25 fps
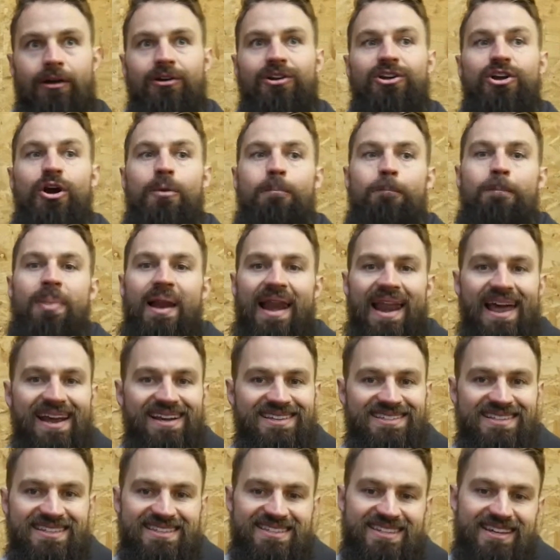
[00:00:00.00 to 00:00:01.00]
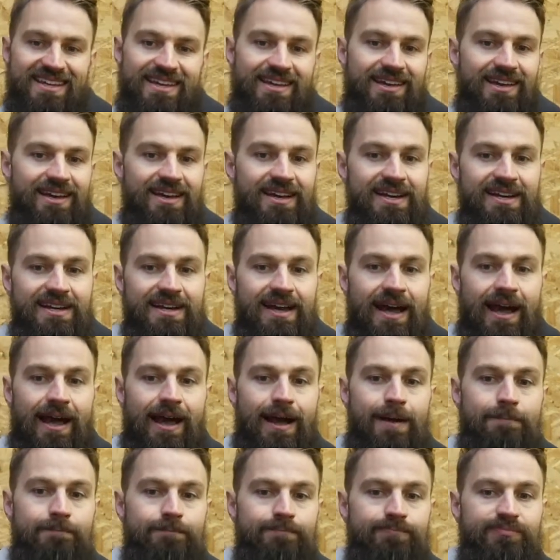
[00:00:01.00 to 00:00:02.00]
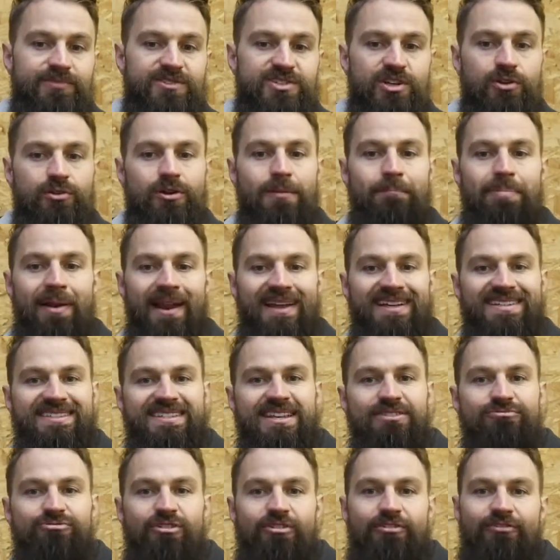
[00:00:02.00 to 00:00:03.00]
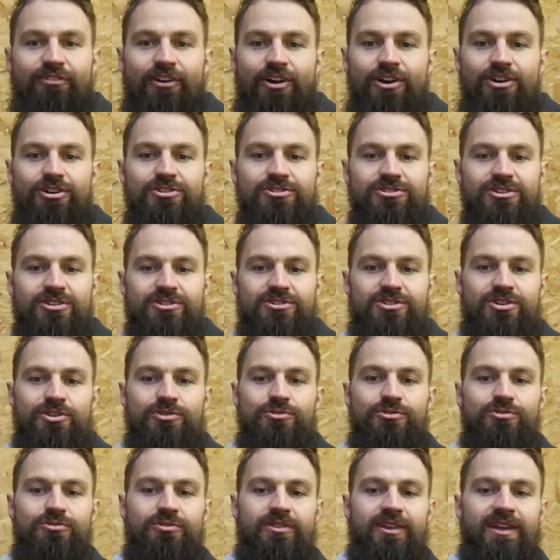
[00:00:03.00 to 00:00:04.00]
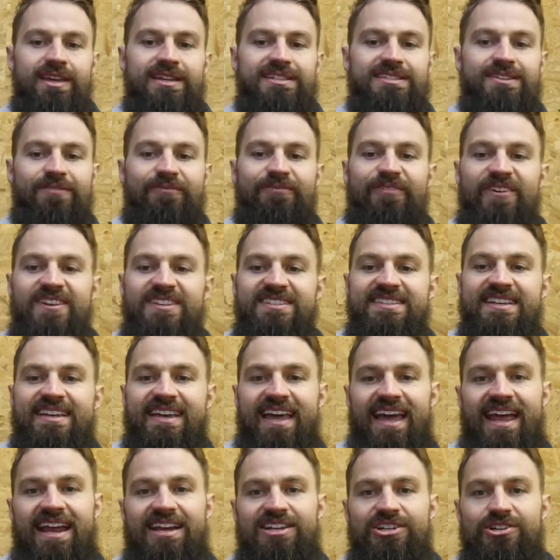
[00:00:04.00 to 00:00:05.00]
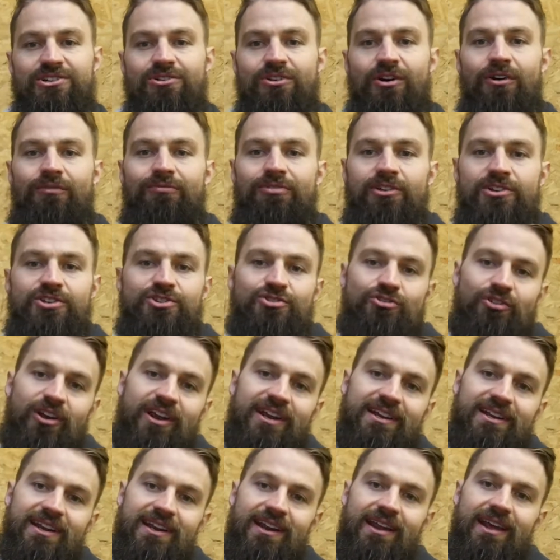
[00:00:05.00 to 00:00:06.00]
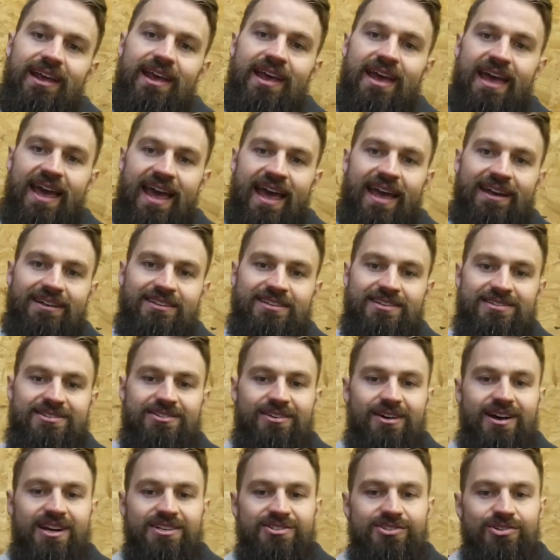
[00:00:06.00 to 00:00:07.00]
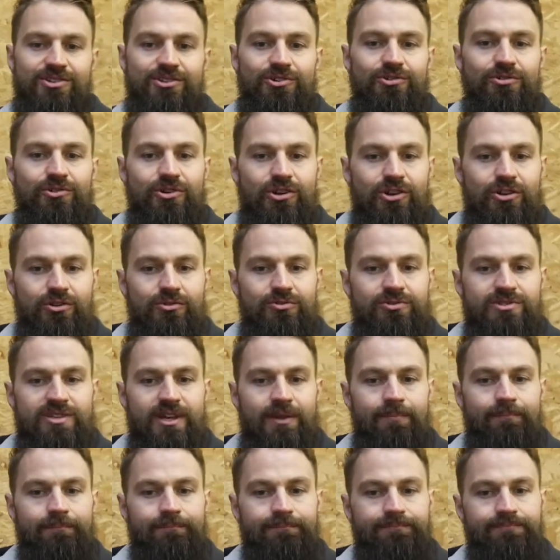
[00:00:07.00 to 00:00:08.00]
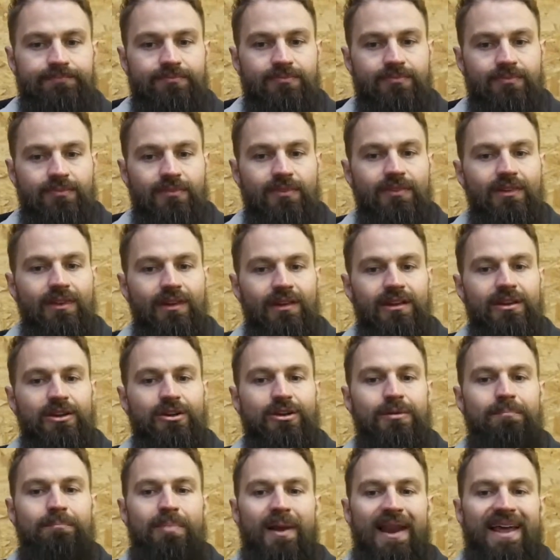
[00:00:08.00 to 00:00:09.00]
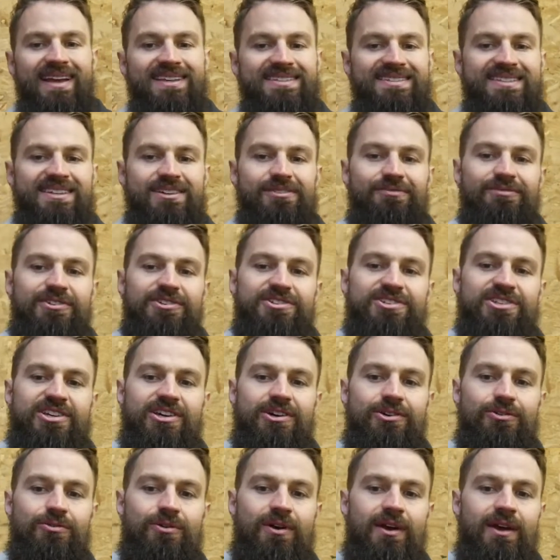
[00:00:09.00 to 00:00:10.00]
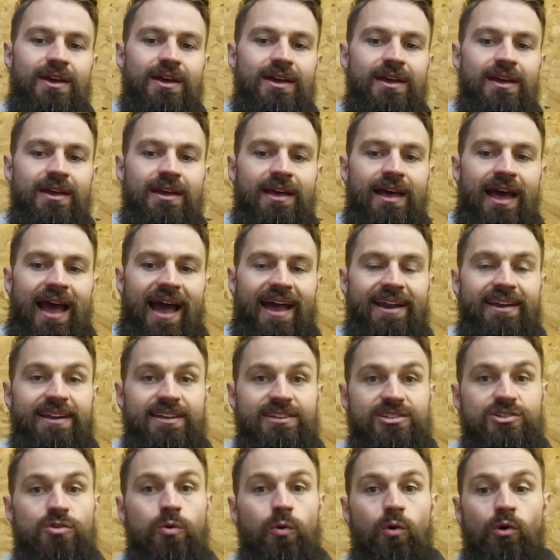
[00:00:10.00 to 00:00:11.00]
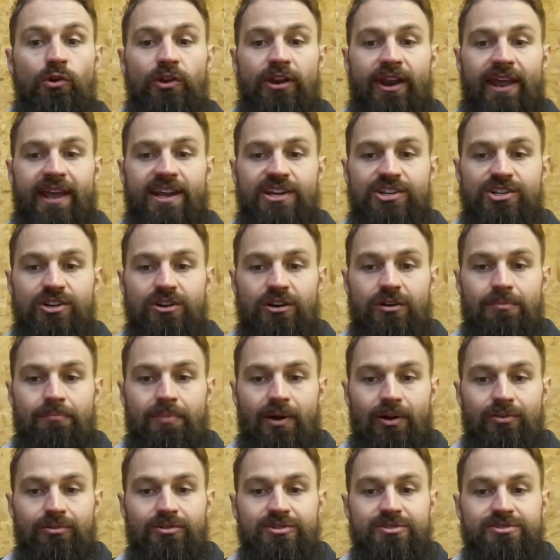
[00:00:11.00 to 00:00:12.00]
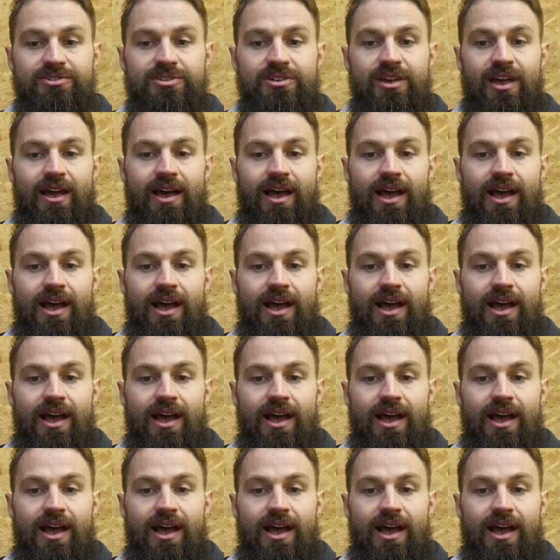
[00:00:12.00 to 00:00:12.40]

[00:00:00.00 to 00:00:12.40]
complexity. So complexity refers to the sophistication of the training exercise that you're using. The complexity of the skill and its coordination components